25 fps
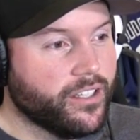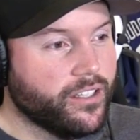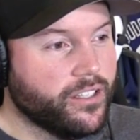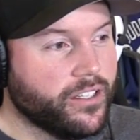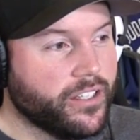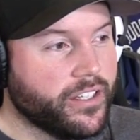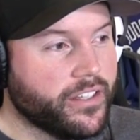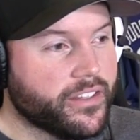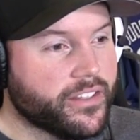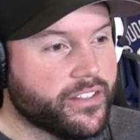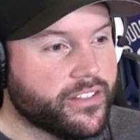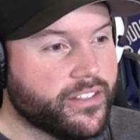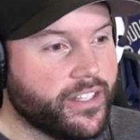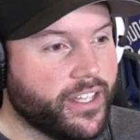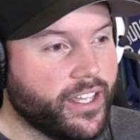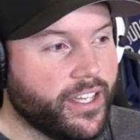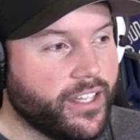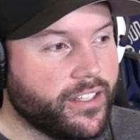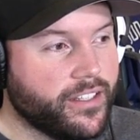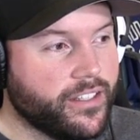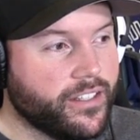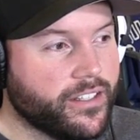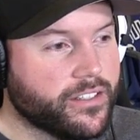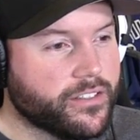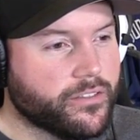looking at the
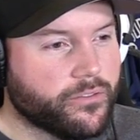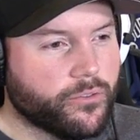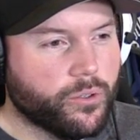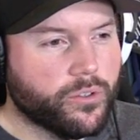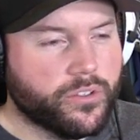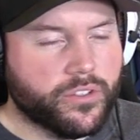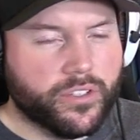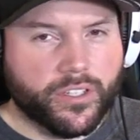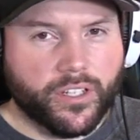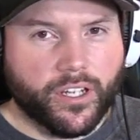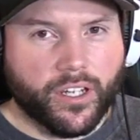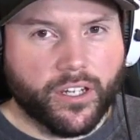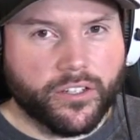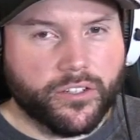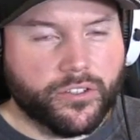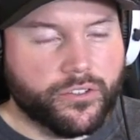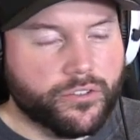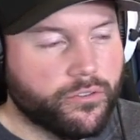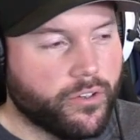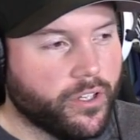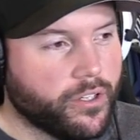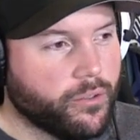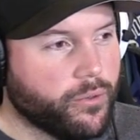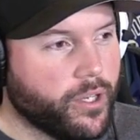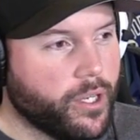standings, of course, the
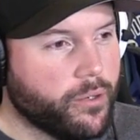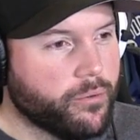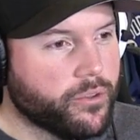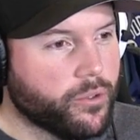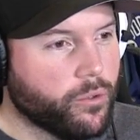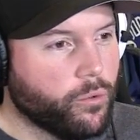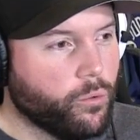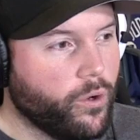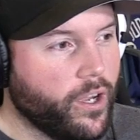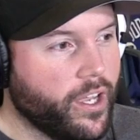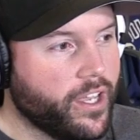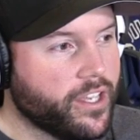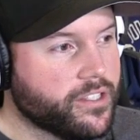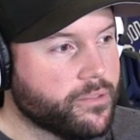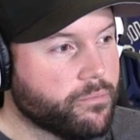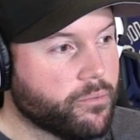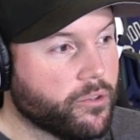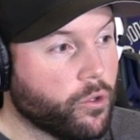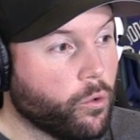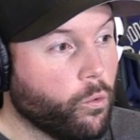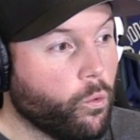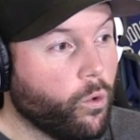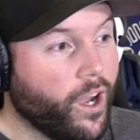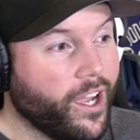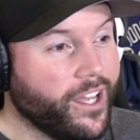Dodgers running away with the West, but
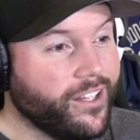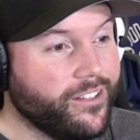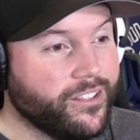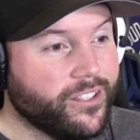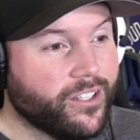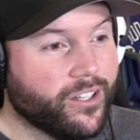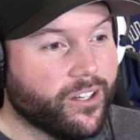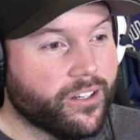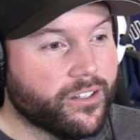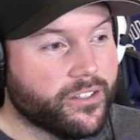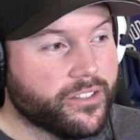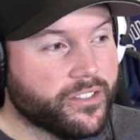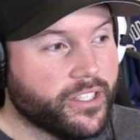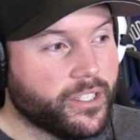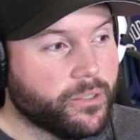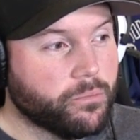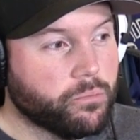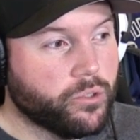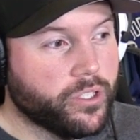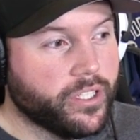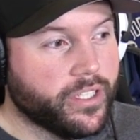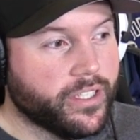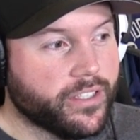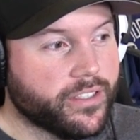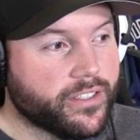the wild card is getting
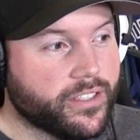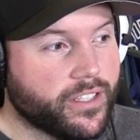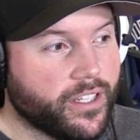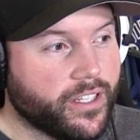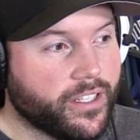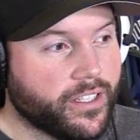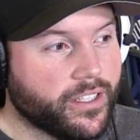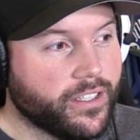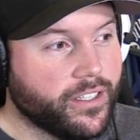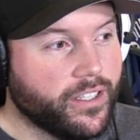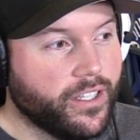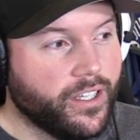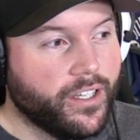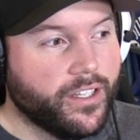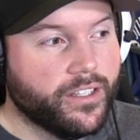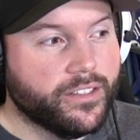pretty exciting.